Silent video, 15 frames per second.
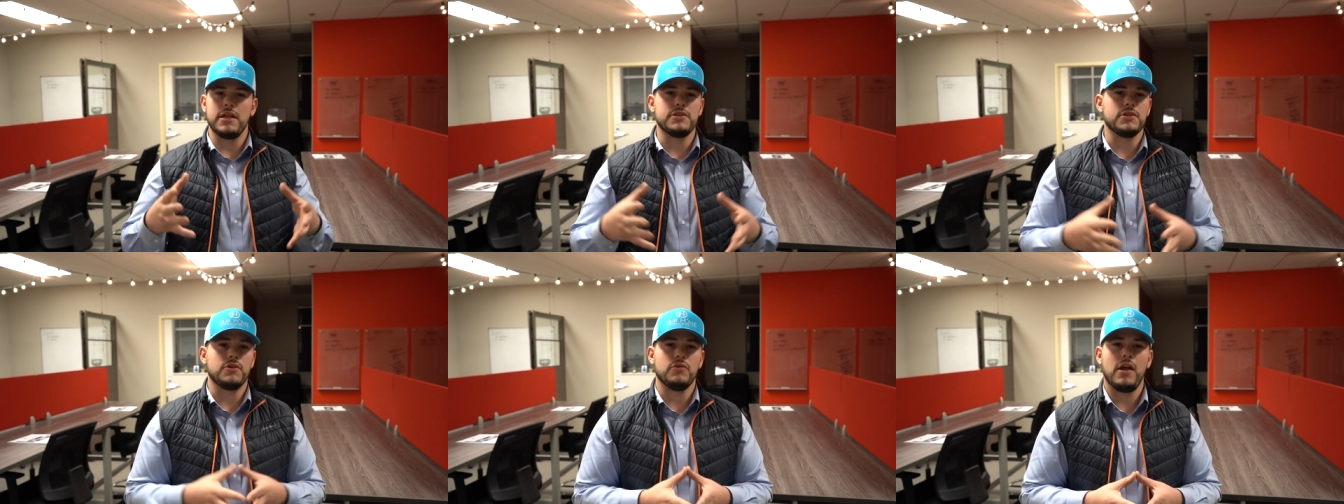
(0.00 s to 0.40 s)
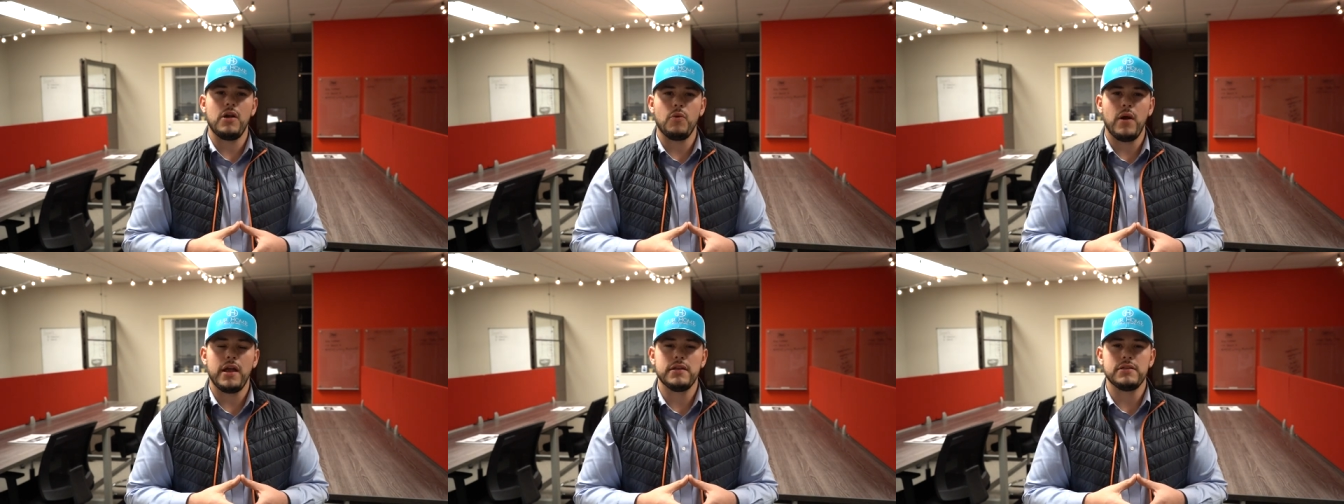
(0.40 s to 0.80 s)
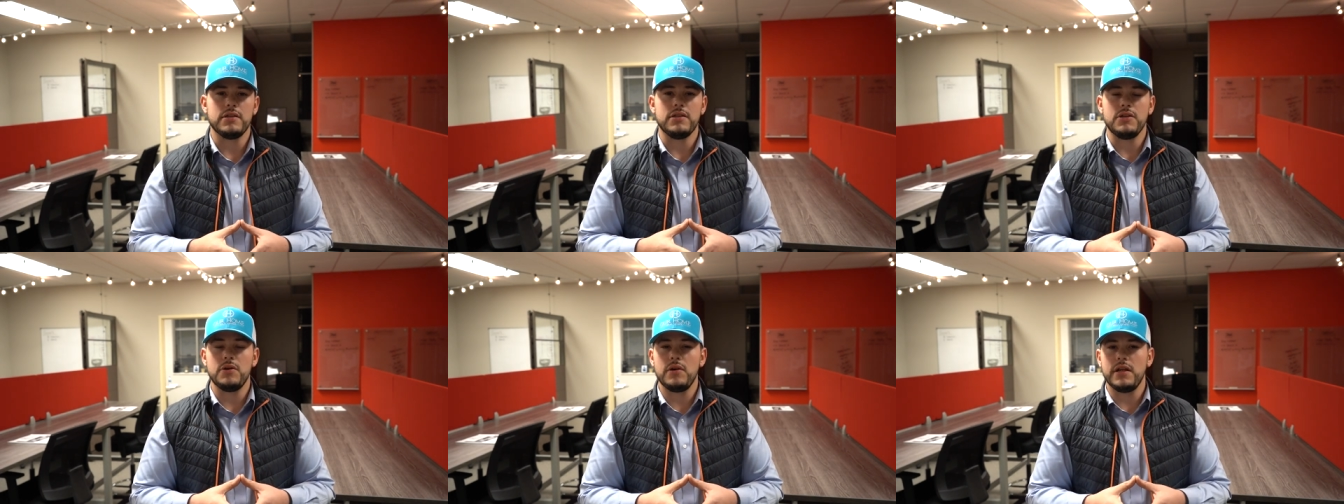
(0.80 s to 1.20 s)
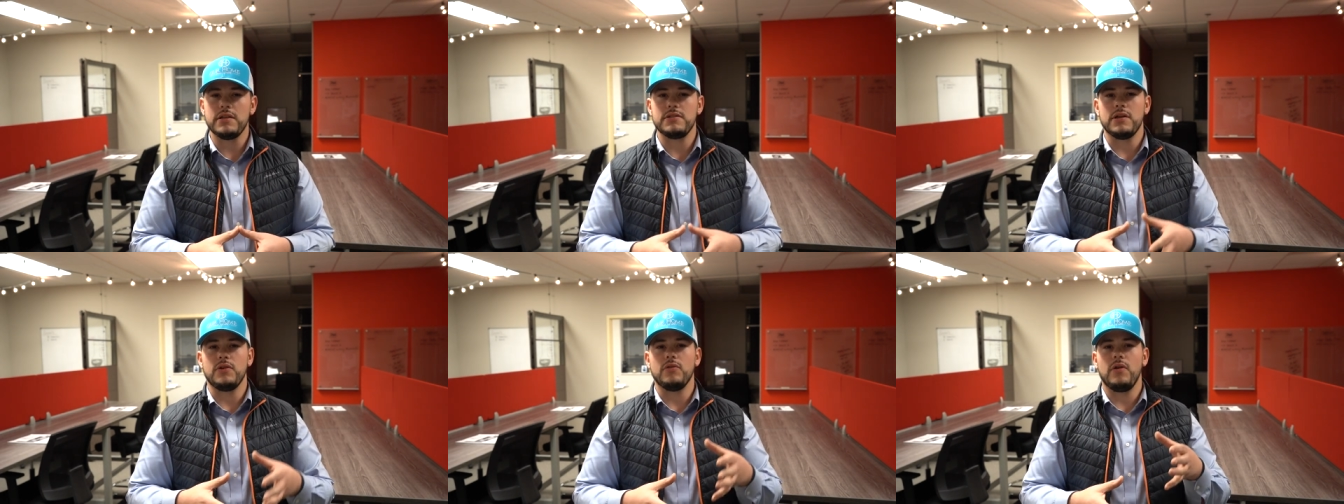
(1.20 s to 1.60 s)
it's a great way to do it
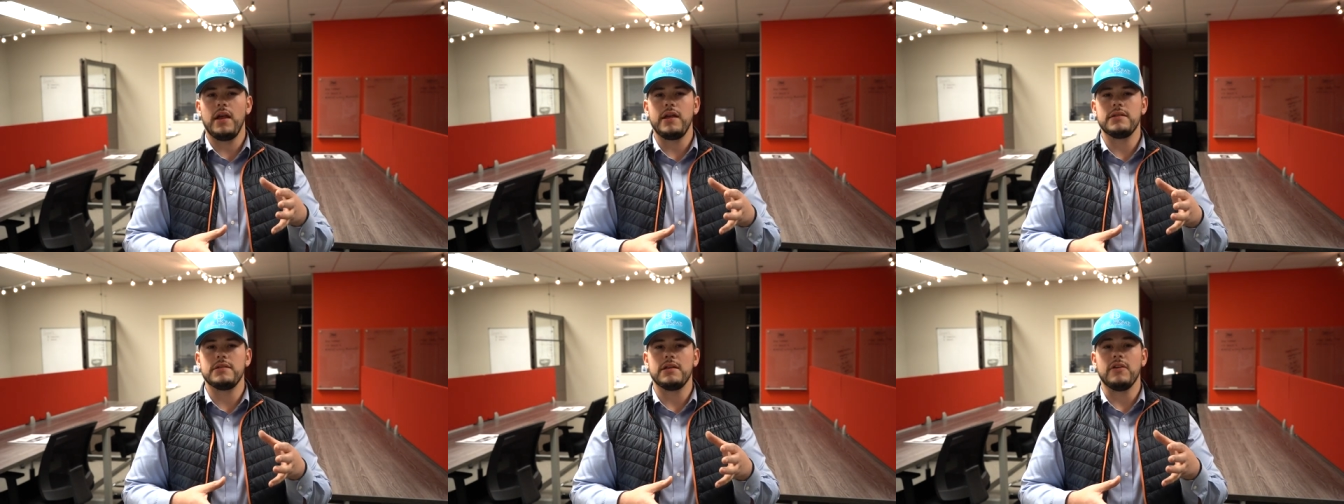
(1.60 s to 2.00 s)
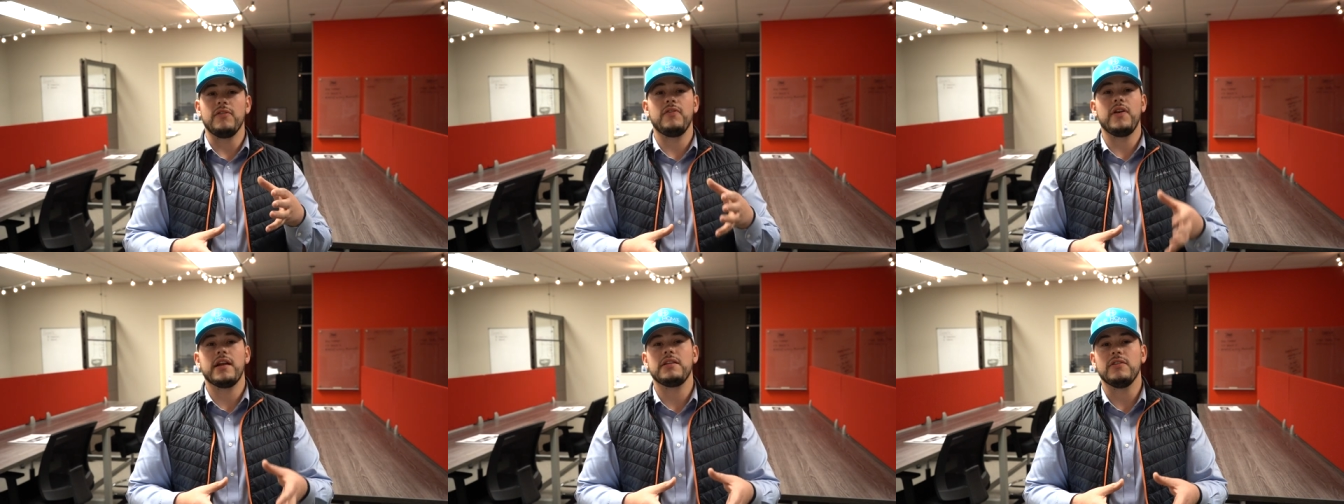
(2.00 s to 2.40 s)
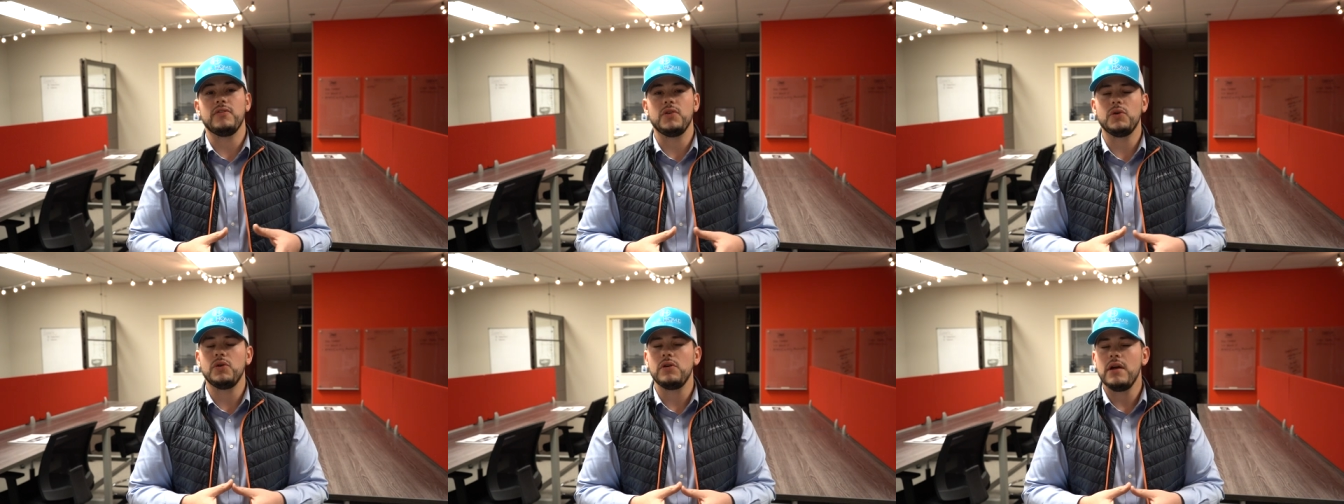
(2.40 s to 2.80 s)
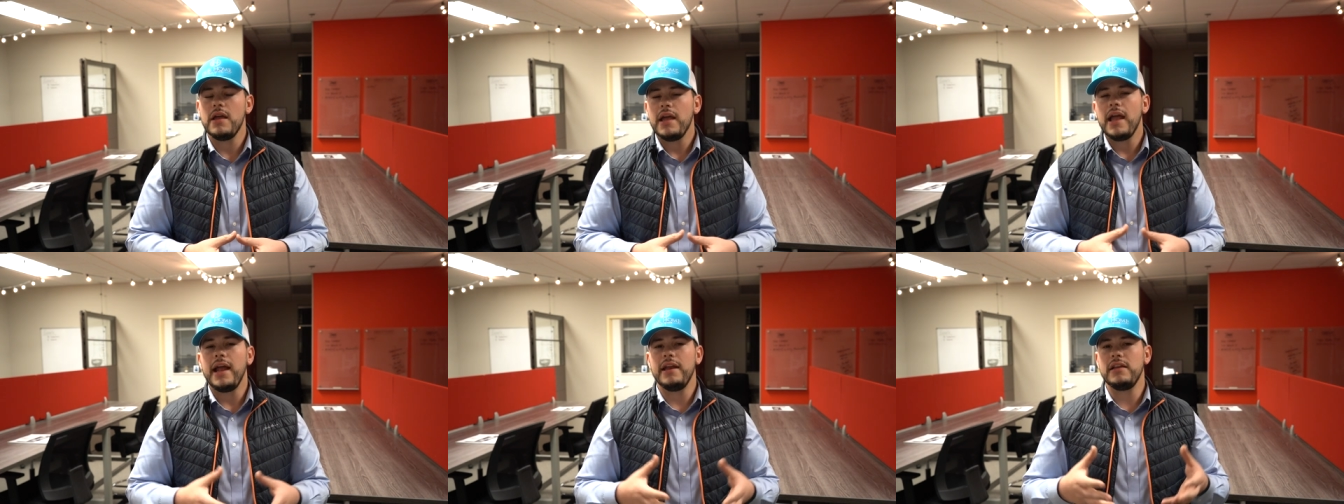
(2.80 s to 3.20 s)
it's a great effective tool
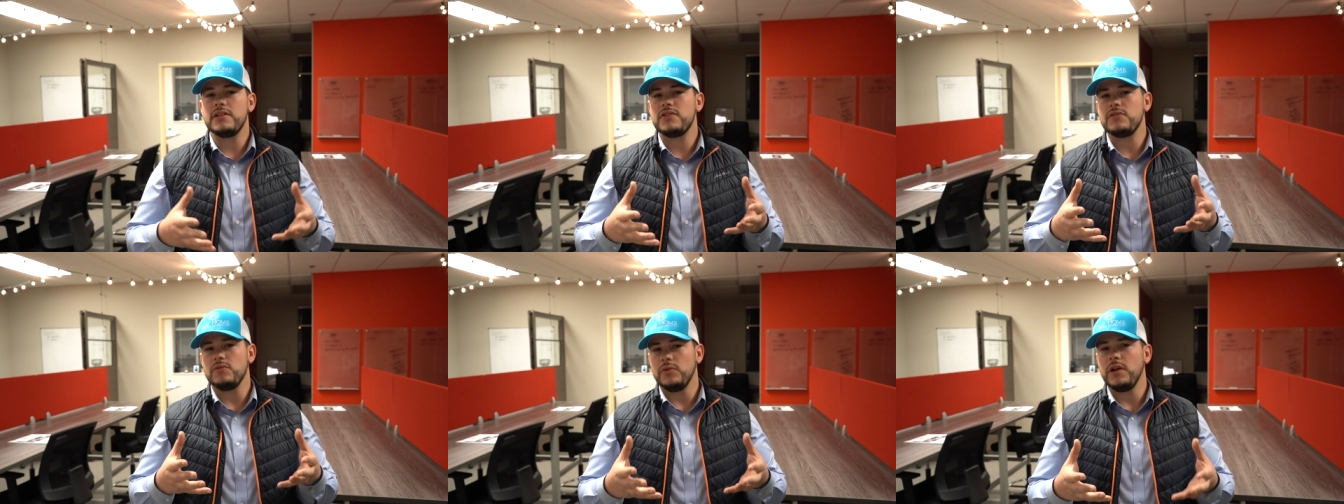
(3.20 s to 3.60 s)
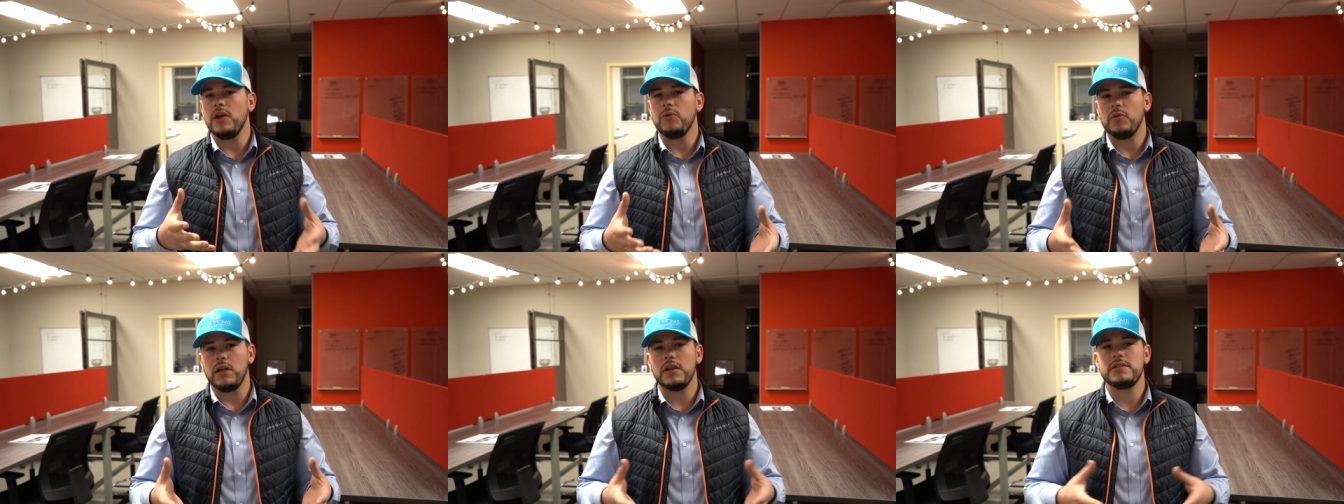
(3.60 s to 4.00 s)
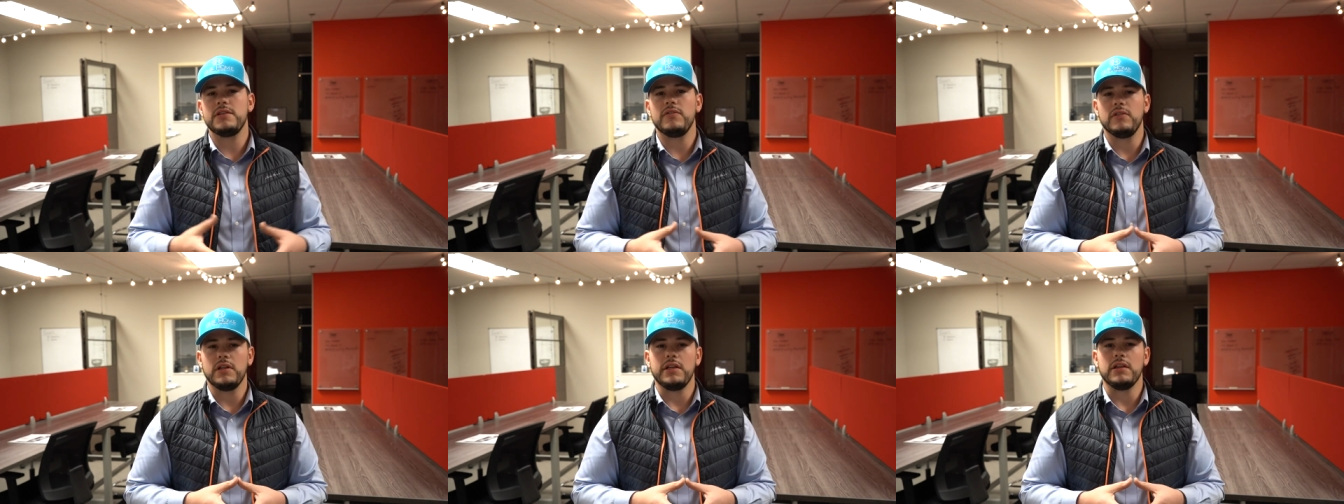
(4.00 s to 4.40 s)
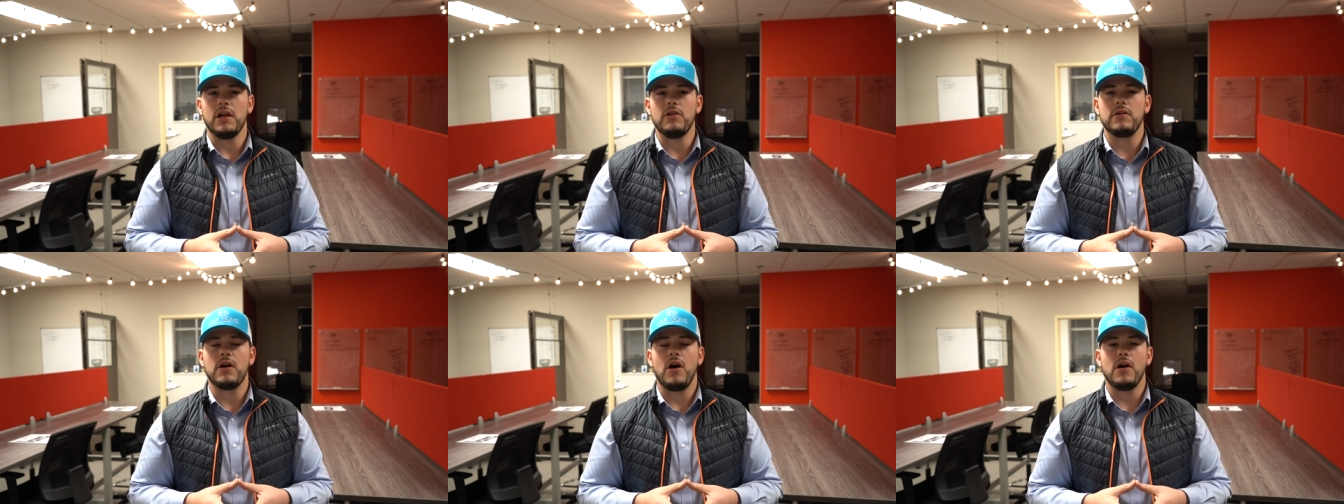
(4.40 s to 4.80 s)
and it's you know relatively
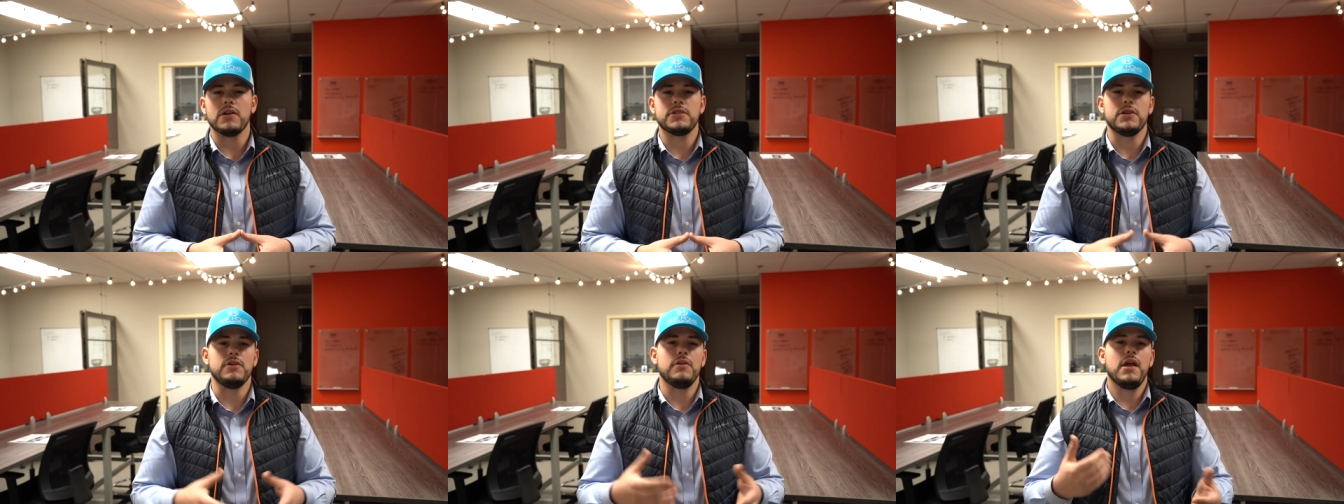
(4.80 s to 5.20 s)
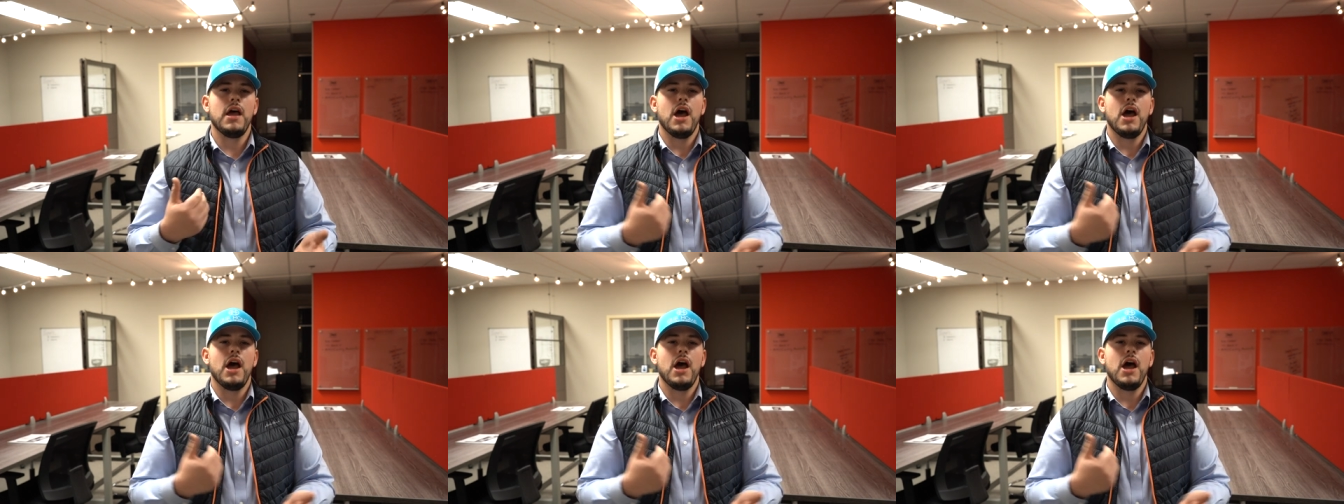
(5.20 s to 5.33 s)
low cost so